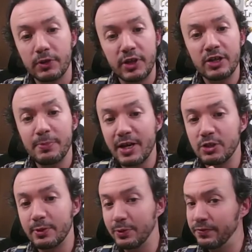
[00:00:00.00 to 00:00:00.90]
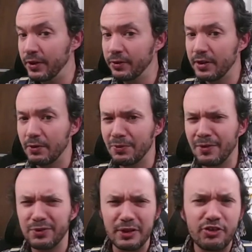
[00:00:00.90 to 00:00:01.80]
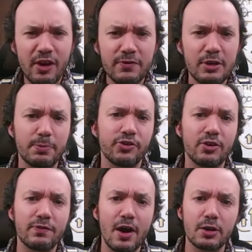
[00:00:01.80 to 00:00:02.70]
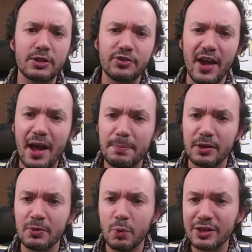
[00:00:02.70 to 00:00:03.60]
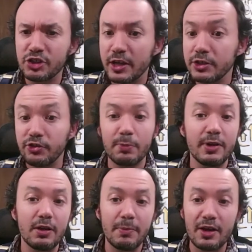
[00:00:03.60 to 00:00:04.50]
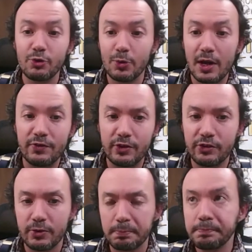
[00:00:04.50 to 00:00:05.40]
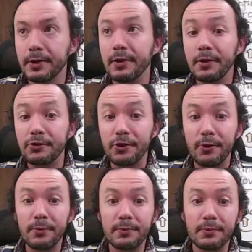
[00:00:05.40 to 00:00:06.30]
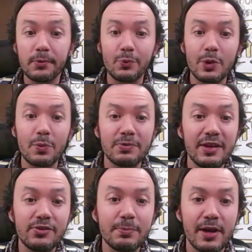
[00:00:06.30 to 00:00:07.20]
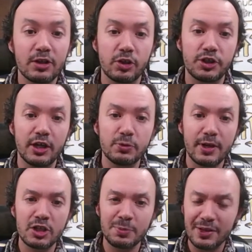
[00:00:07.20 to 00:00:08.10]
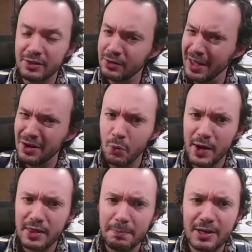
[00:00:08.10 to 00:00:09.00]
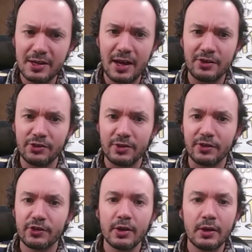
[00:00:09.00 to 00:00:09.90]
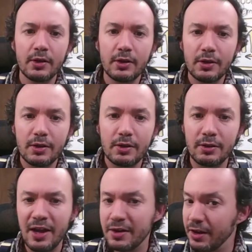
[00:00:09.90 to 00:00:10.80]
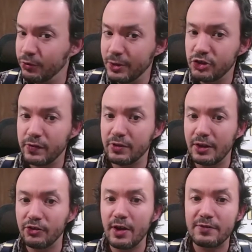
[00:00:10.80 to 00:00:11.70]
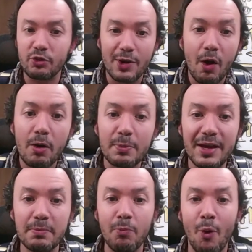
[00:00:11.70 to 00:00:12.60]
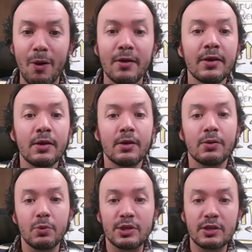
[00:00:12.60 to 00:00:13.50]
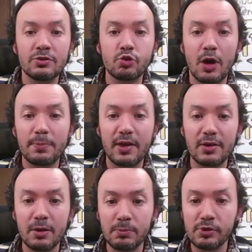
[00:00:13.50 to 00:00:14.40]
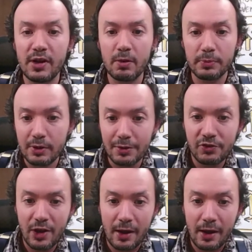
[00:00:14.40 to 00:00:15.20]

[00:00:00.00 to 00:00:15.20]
change management, we found that roughly 70% of outages happen when changes are being made to a live system. So we need to manage our change management in a way that mitigates this. Again, as we shift things left, as we automate more, we can drop that number down because